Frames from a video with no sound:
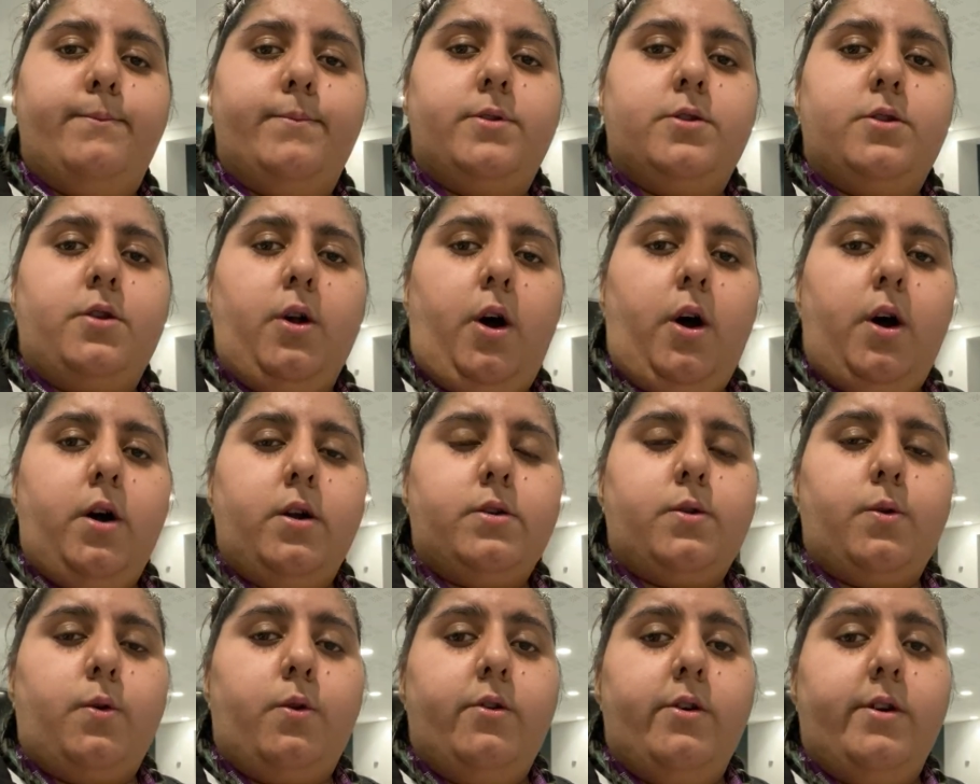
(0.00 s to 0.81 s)

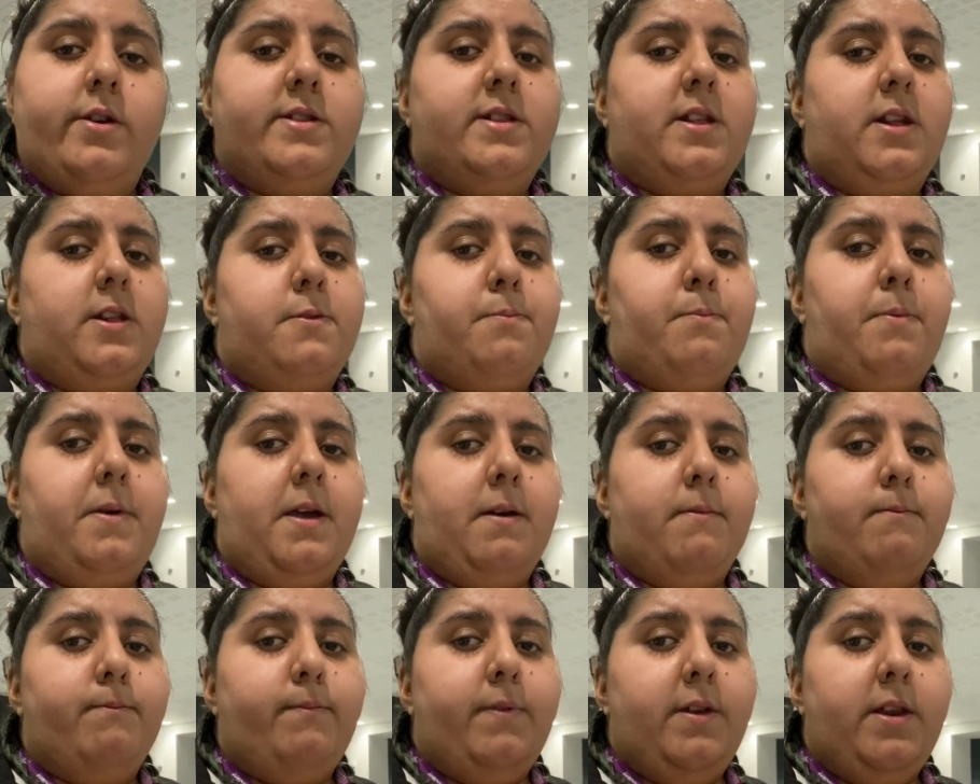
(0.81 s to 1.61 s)
start or a 6
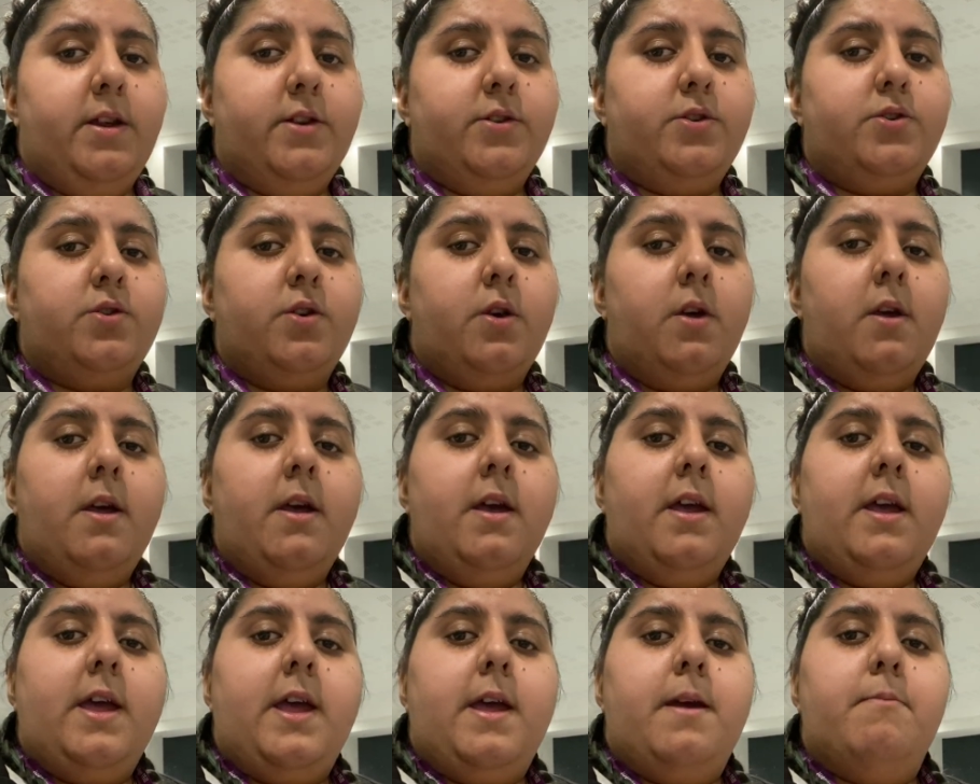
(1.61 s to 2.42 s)
p.m. finish,
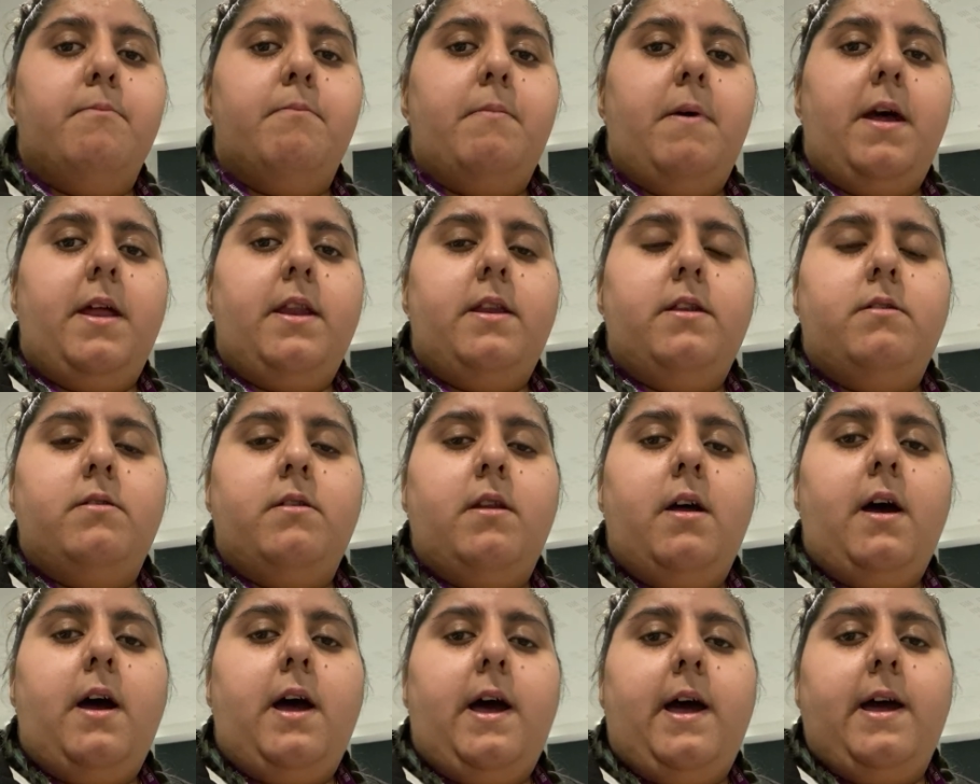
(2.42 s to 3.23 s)
it meant
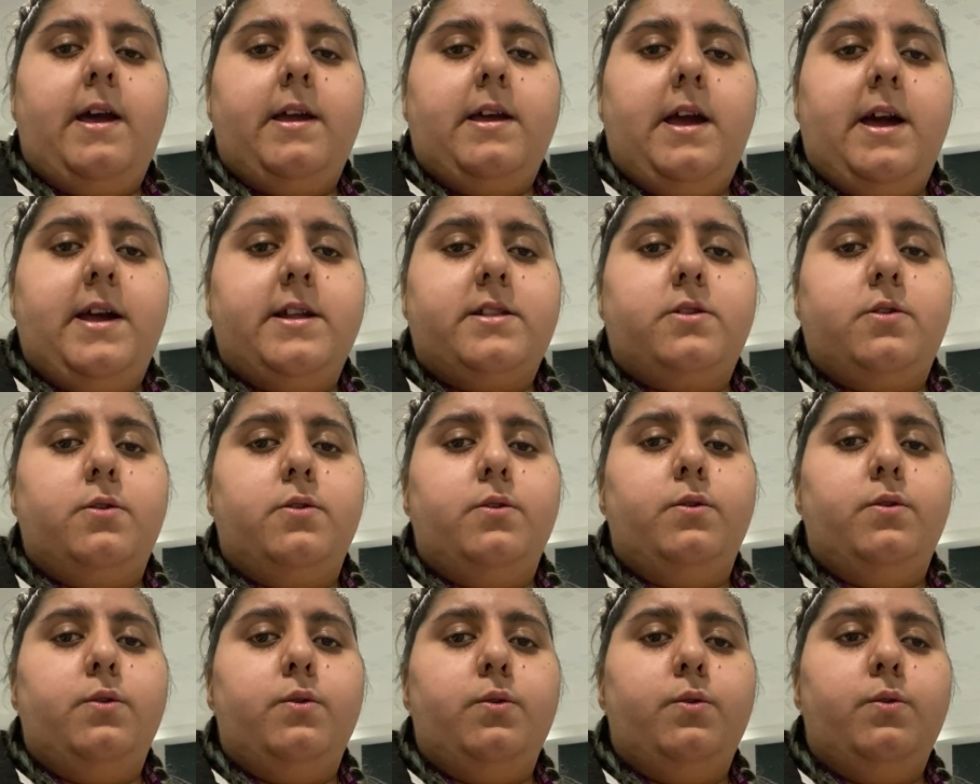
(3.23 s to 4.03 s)
I had
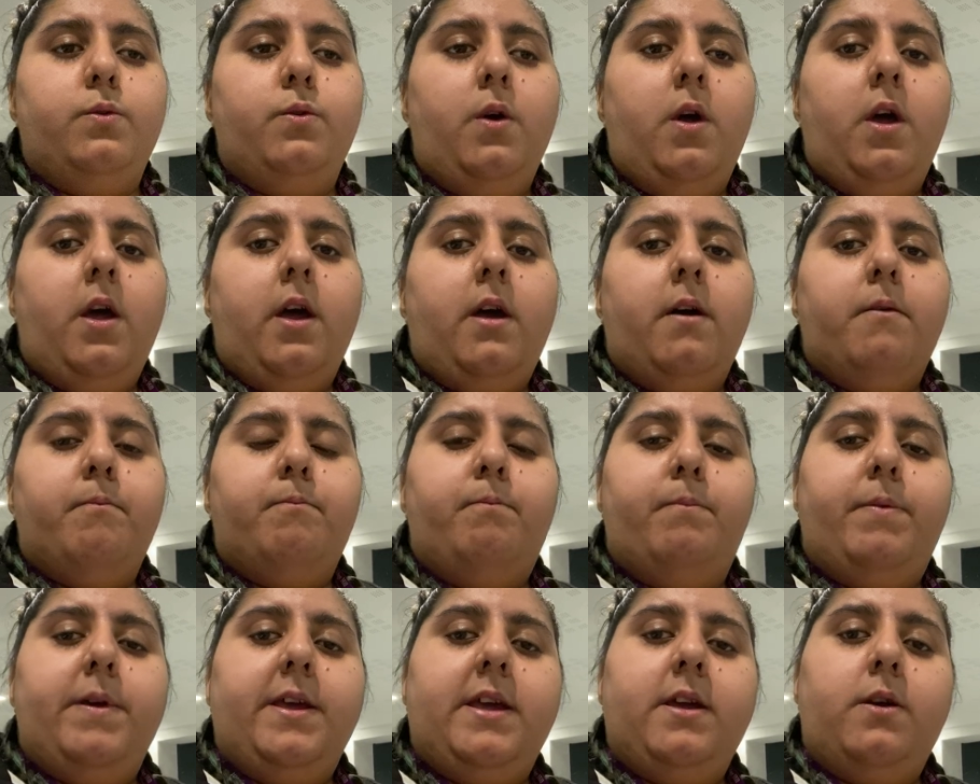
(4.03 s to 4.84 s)
to
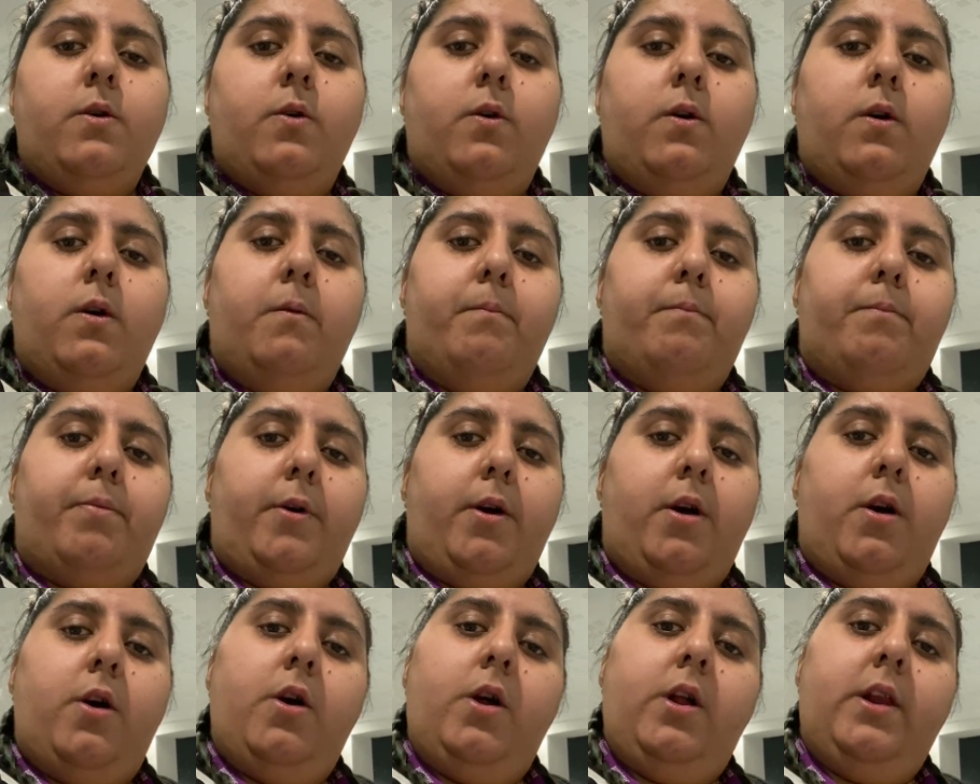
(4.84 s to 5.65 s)
be up
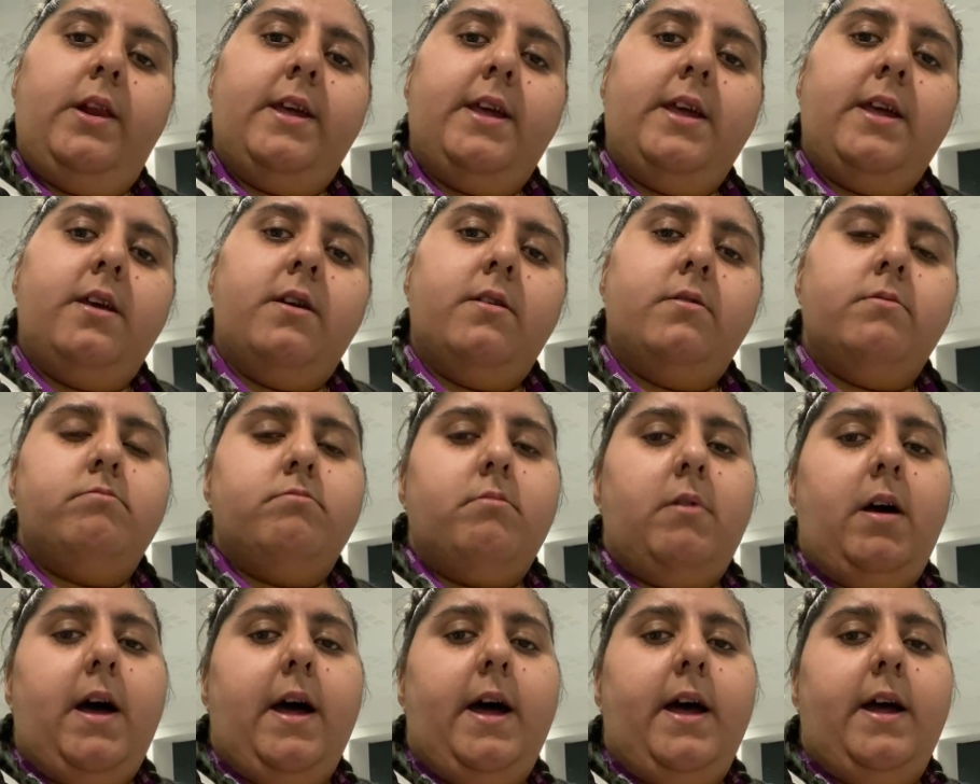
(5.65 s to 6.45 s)
early
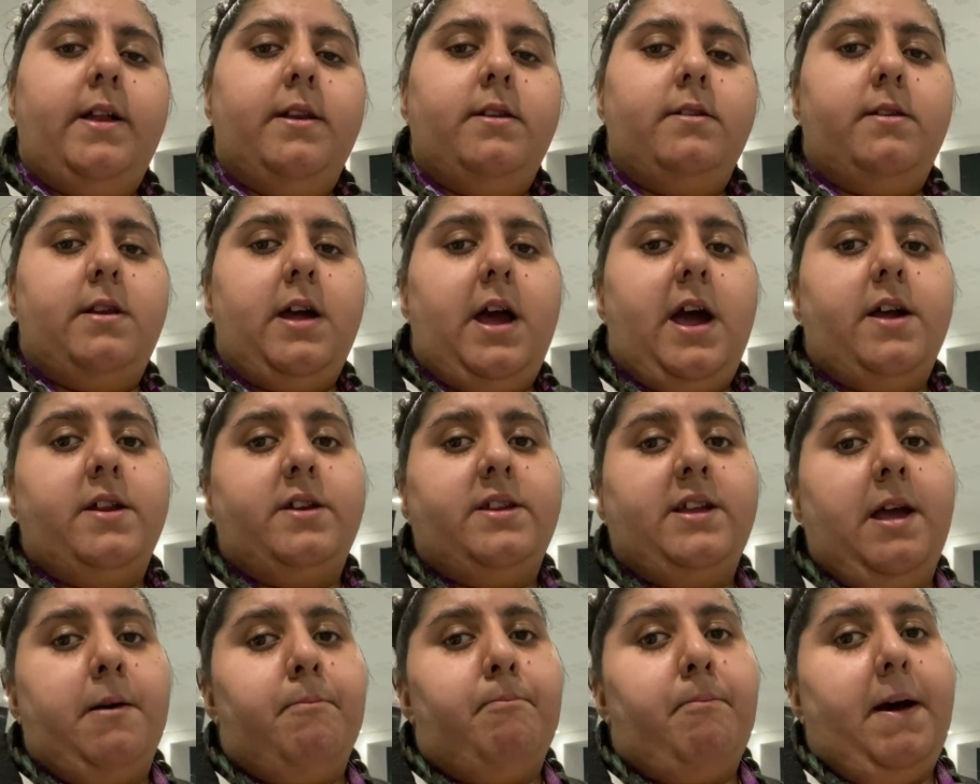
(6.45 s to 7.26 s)
and
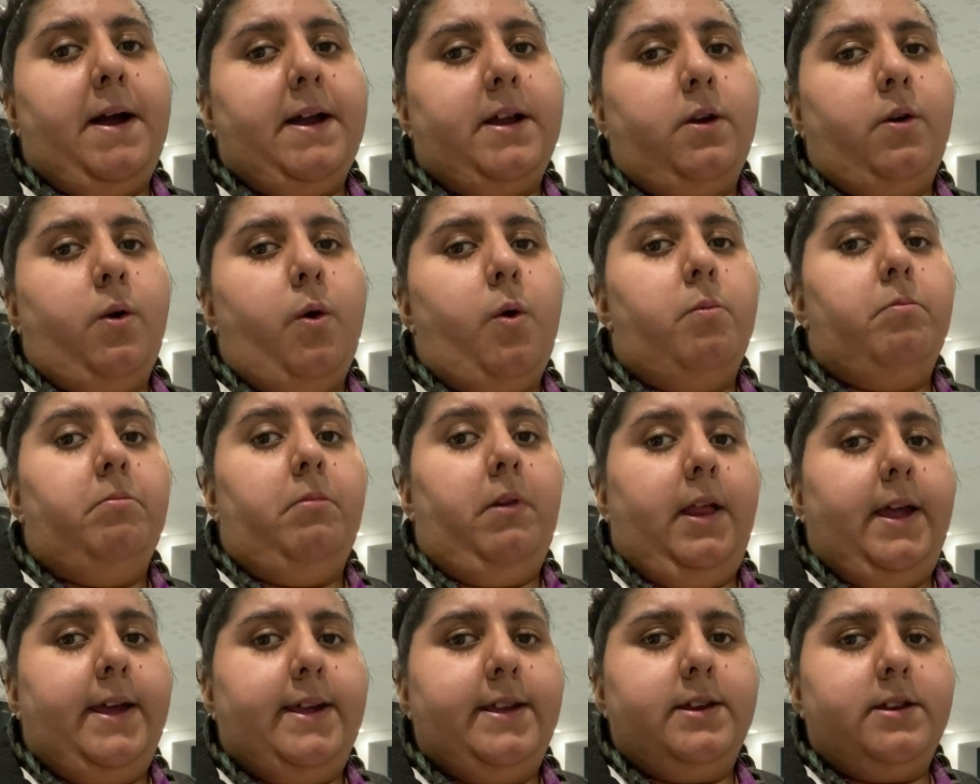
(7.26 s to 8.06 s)
I'd get back home
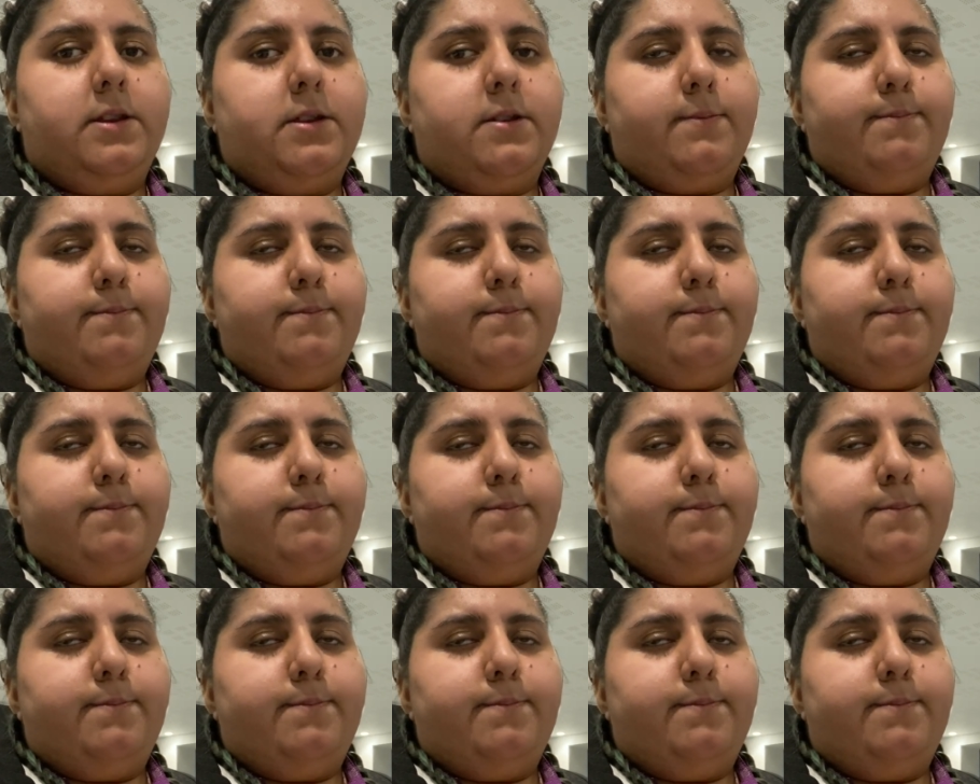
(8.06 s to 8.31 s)
late.